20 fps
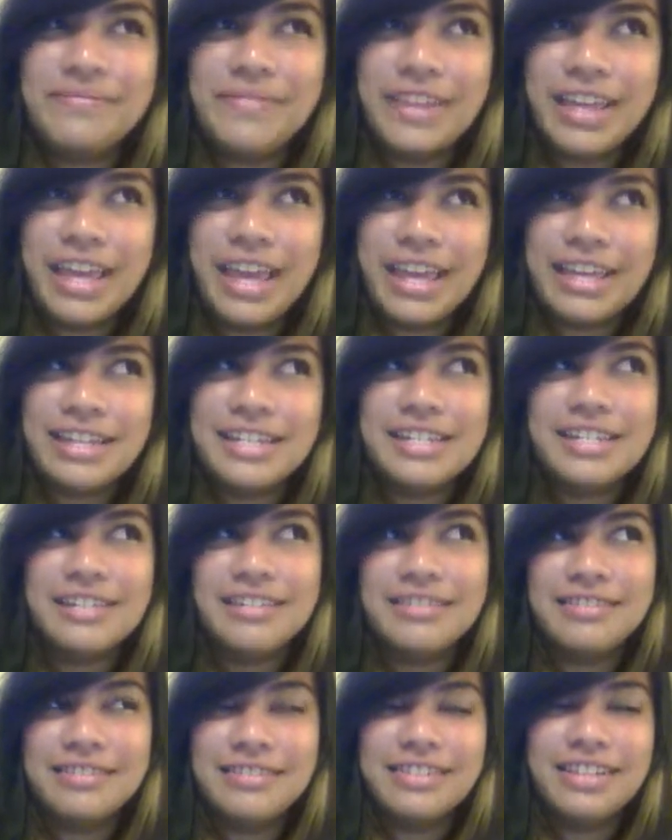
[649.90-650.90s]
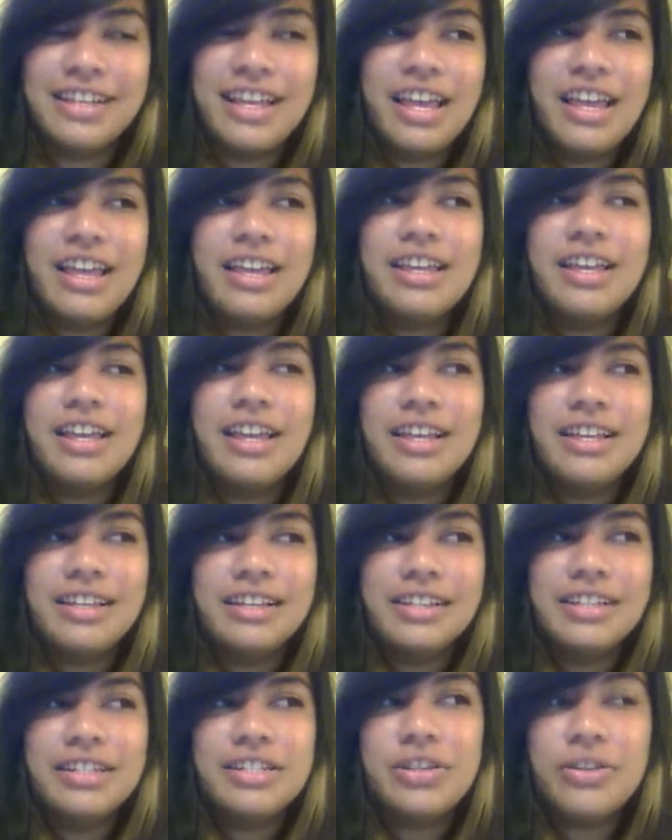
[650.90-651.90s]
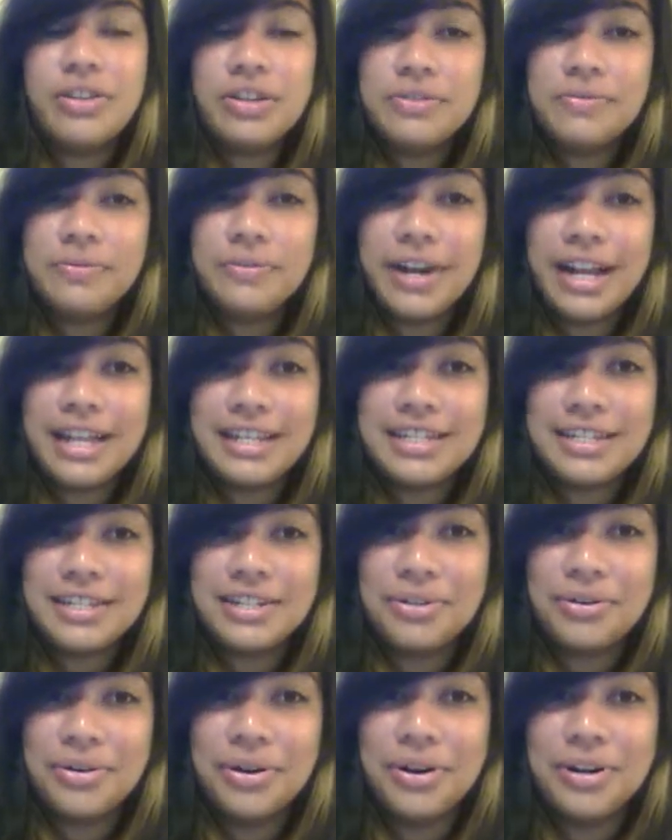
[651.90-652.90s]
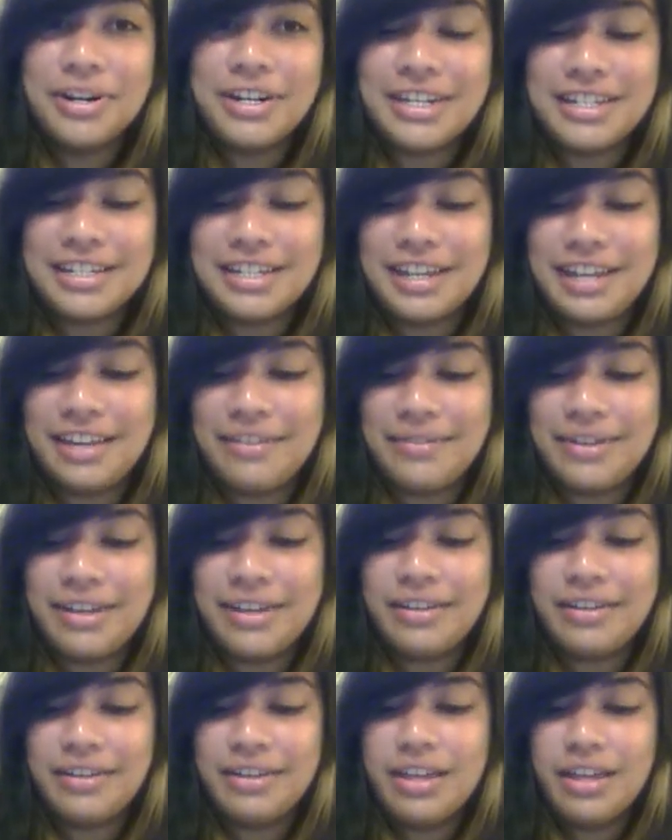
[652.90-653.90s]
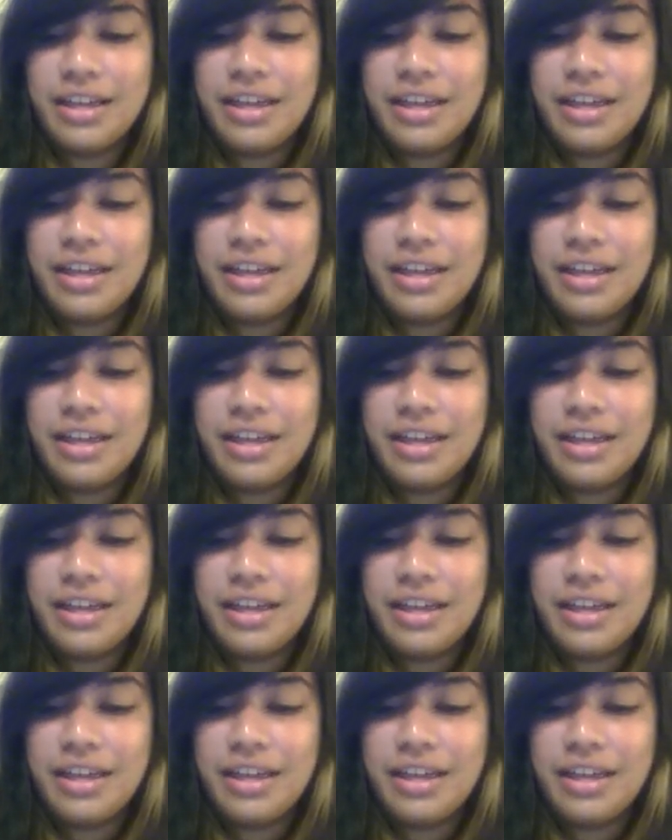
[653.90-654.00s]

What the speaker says: Okay. So there's frats and sororities in AV.